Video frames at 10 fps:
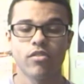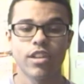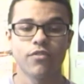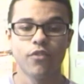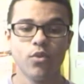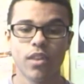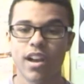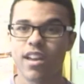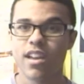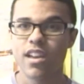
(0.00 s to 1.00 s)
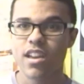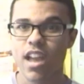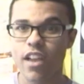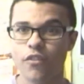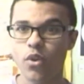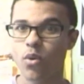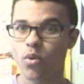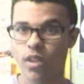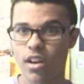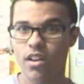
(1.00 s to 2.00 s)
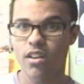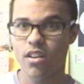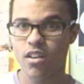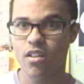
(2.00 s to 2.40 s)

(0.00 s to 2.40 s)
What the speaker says: creates food. Like, if you're in